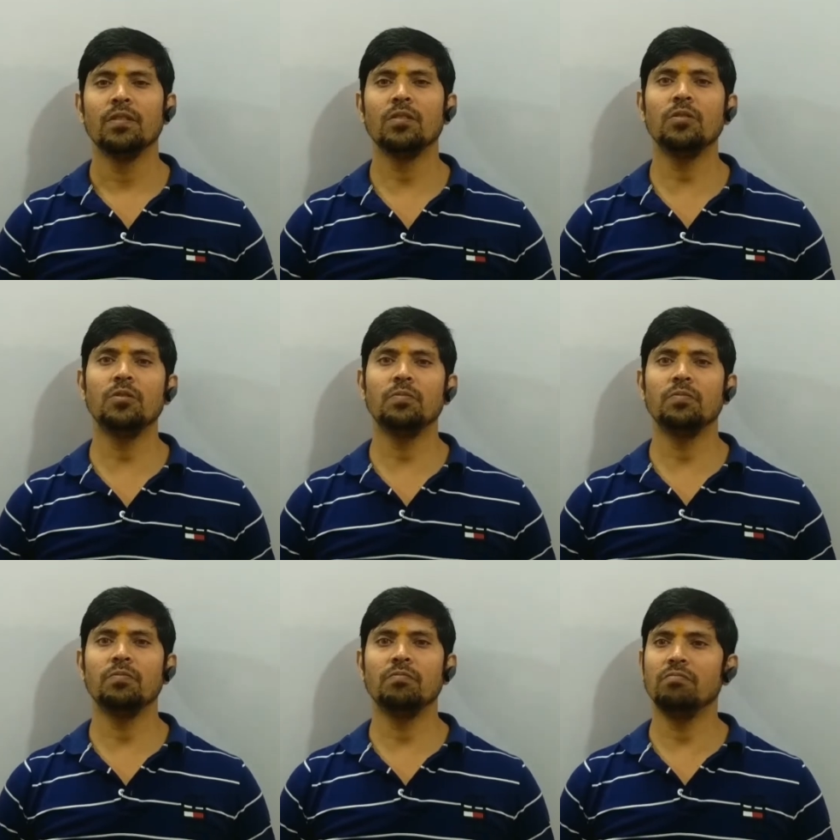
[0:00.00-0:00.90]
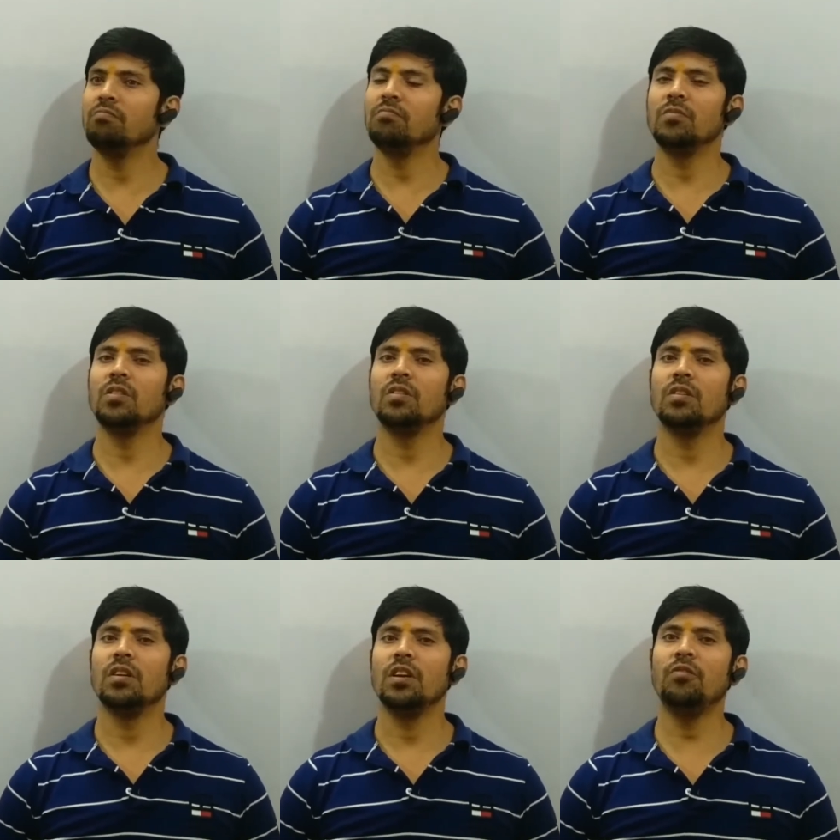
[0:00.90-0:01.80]
So,
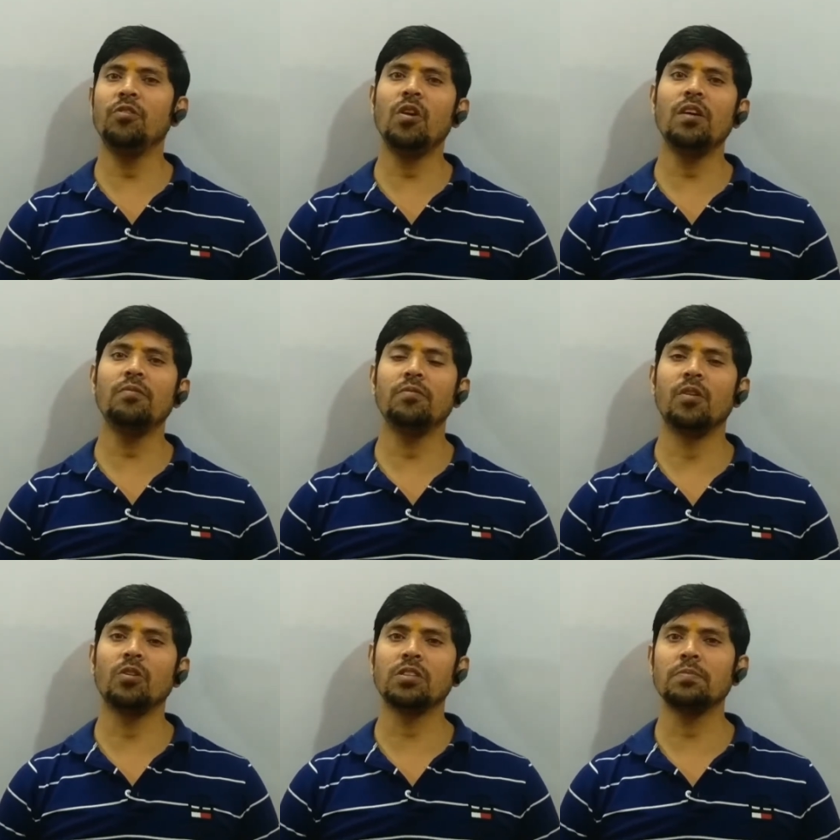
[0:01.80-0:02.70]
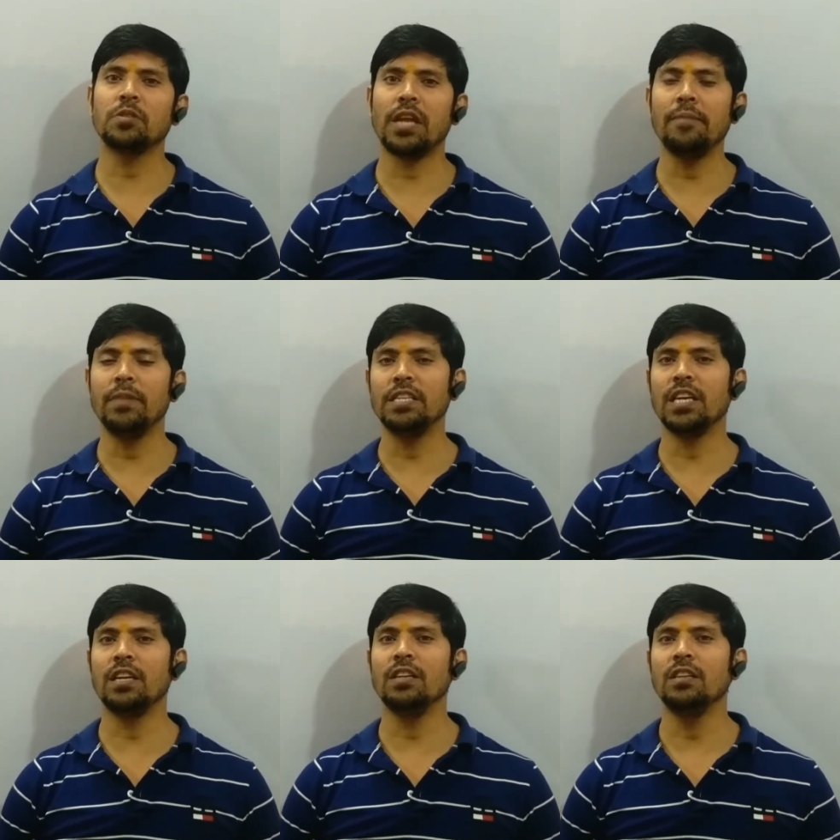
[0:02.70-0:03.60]
if you have not subscribed my
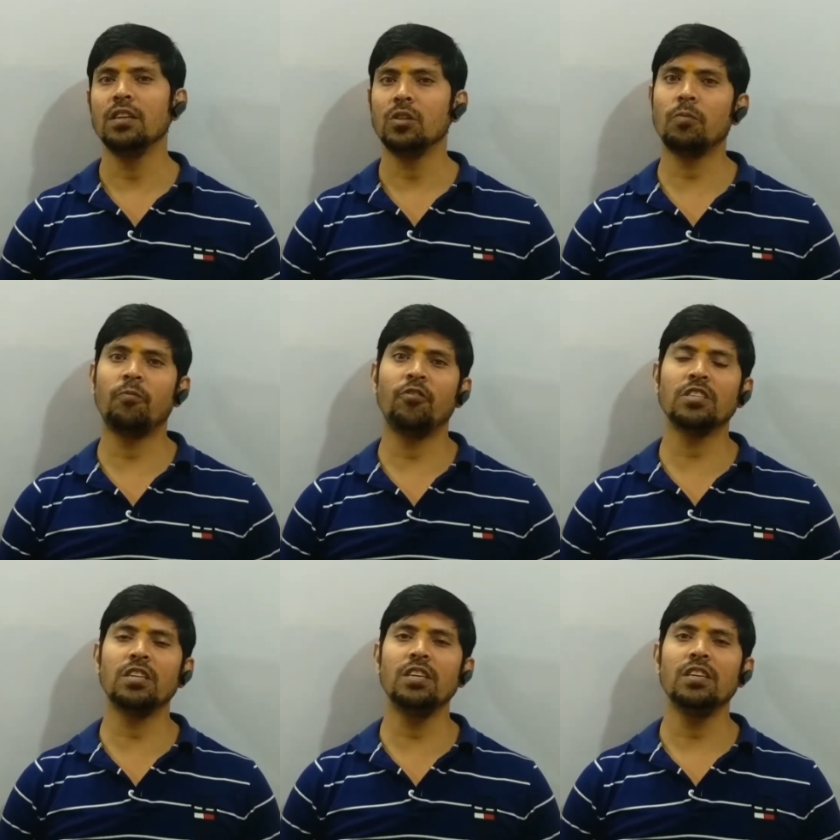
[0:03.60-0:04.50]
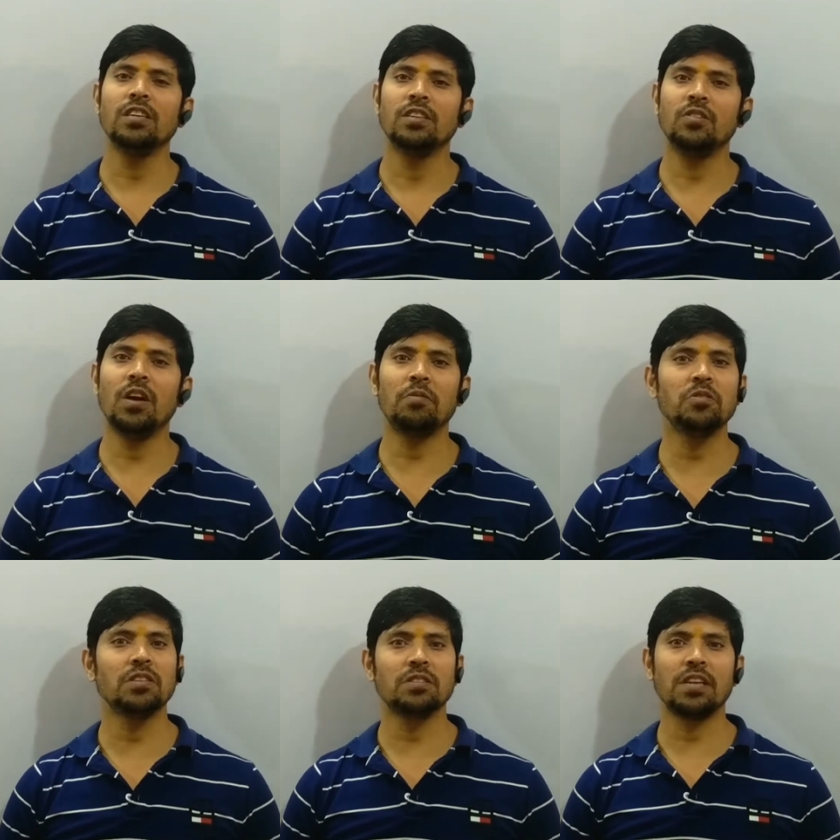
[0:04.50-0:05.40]
channel, so firstly you have to
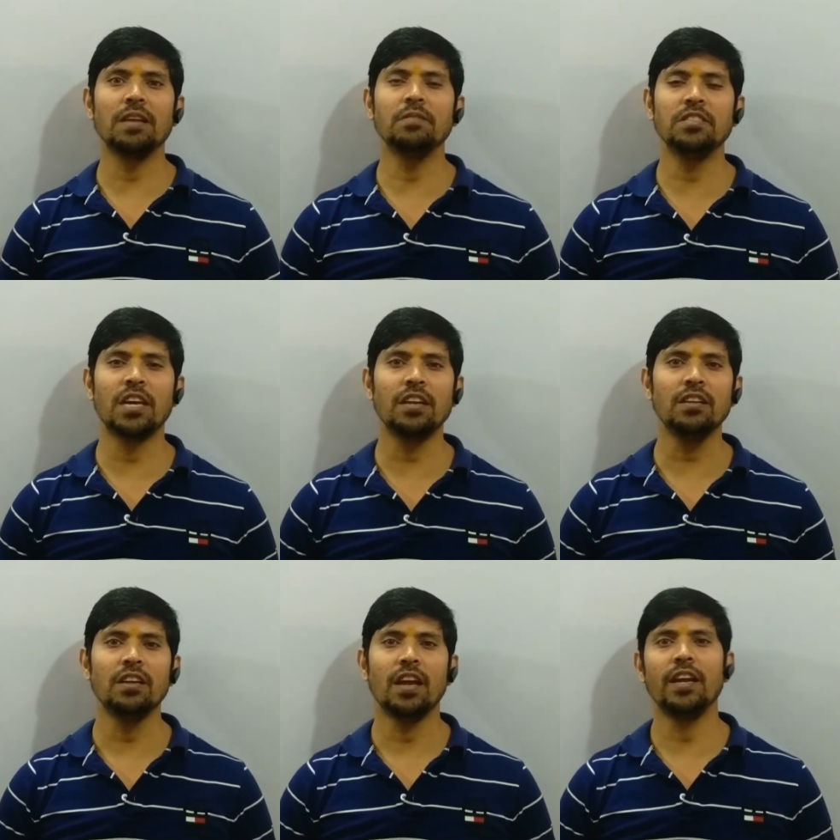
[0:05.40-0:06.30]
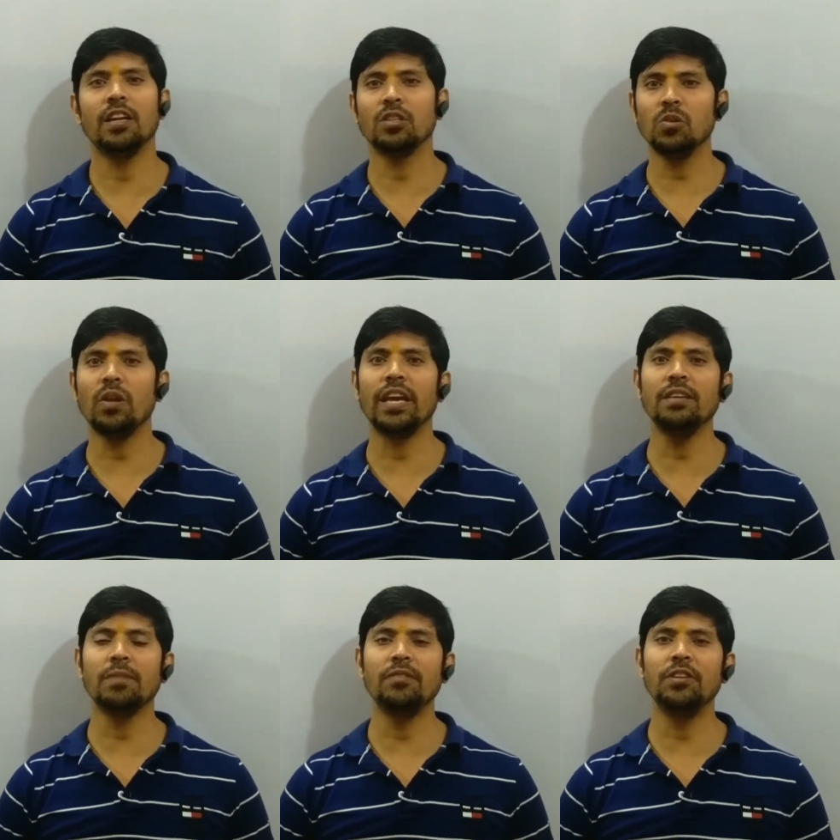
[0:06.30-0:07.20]
subscribe this channel and also
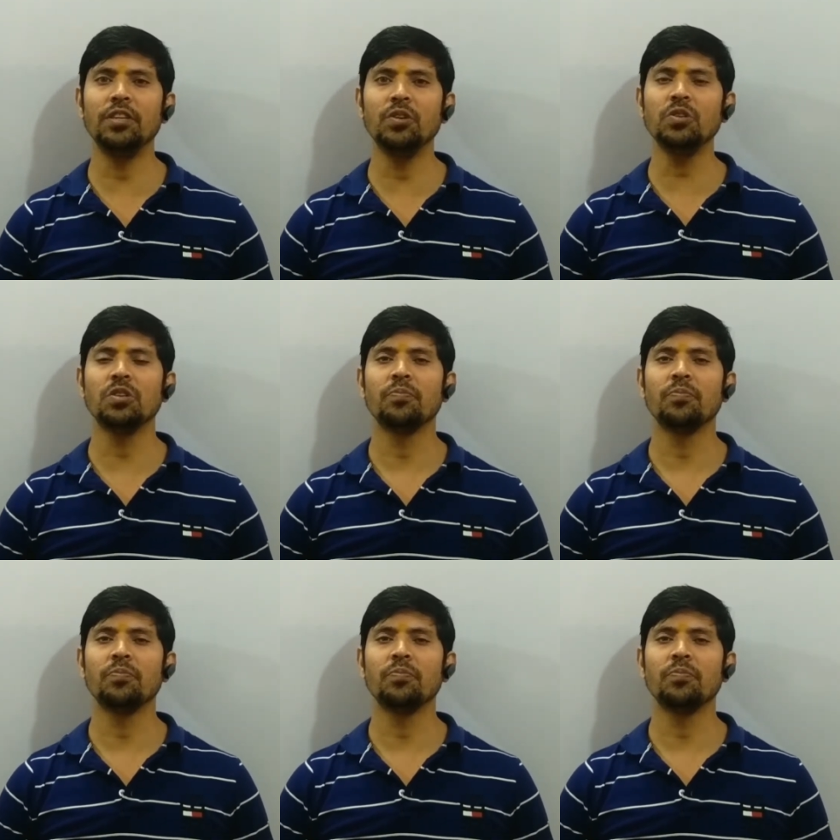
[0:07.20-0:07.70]
like my videos.